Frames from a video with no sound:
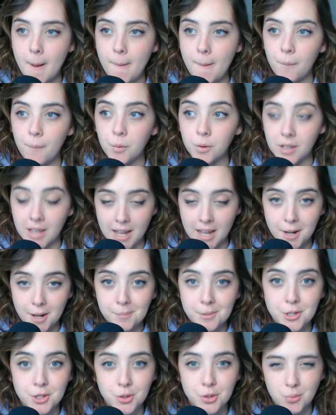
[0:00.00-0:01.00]
will get up
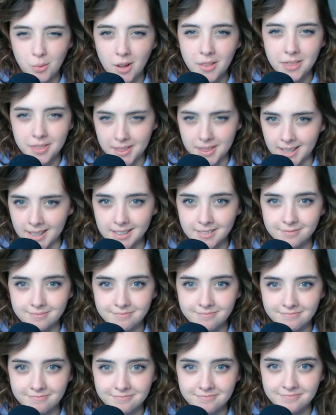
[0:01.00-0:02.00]
and do one thing.
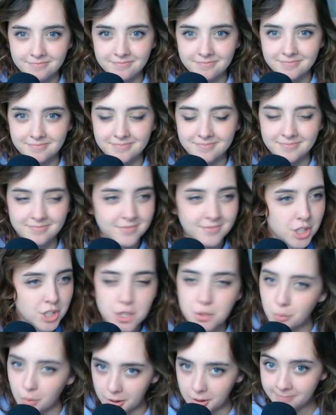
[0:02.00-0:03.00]

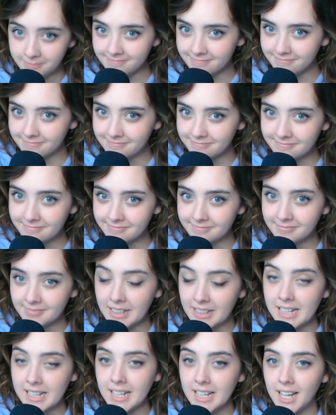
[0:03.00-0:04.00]
Just one.
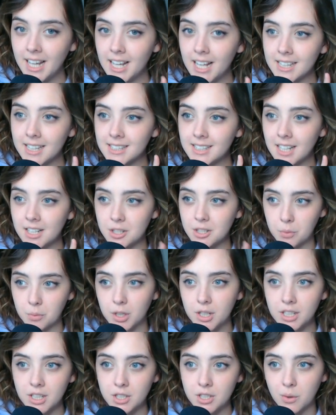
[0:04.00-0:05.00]
That is
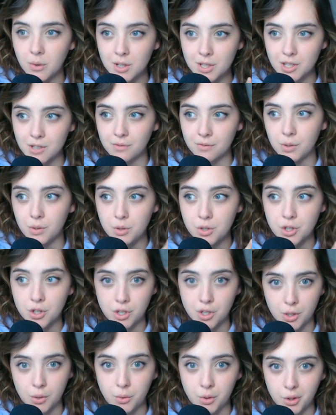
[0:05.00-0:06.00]
working towards the future
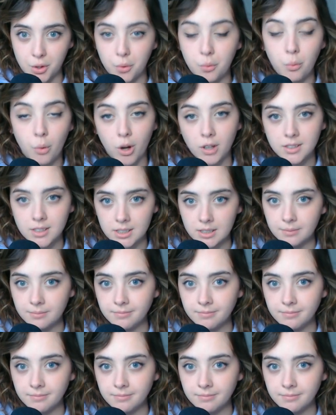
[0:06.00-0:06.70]
you you want.